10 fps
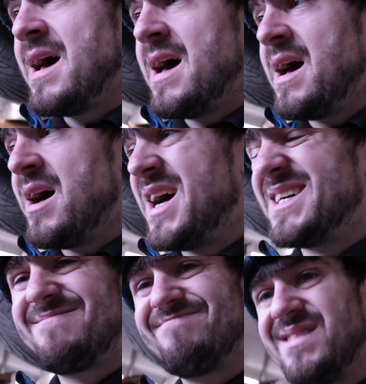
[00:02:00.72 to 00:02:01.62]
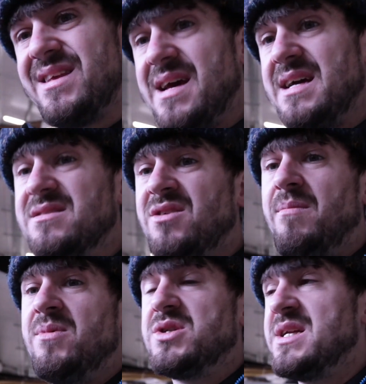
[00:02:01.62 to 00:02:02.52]
It's not
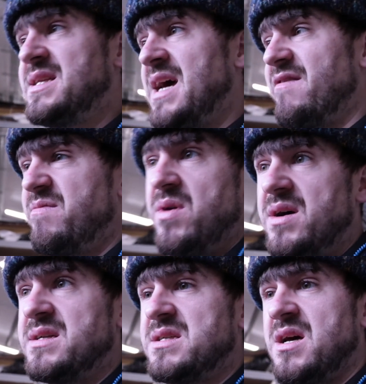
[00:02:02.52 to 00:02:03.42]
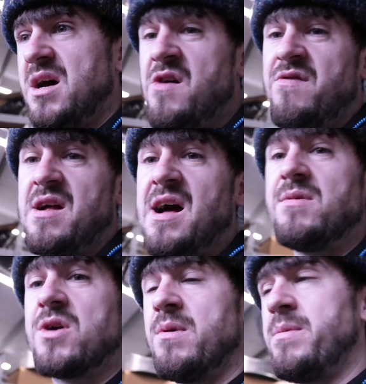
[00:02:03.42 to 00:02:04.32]
much in depth, but it's hopefully it'll help a
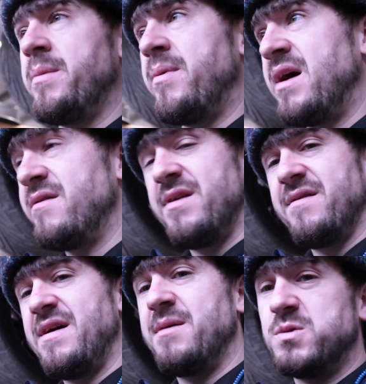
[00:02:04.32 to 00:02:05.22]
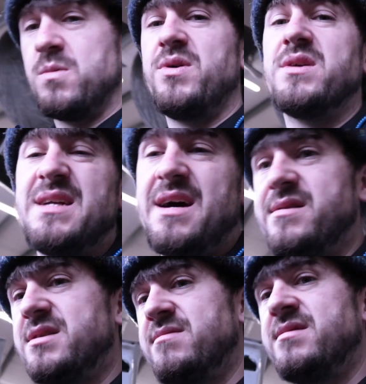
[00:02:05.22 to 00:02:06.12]
couple of people out. Even if it helps one person out,
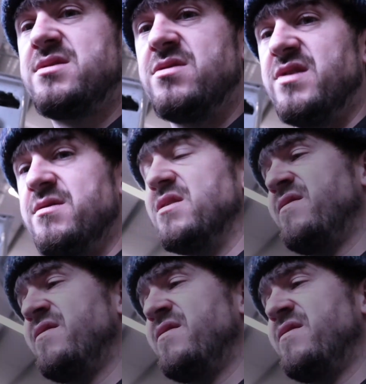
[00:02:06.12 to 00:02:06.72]
it's still really worth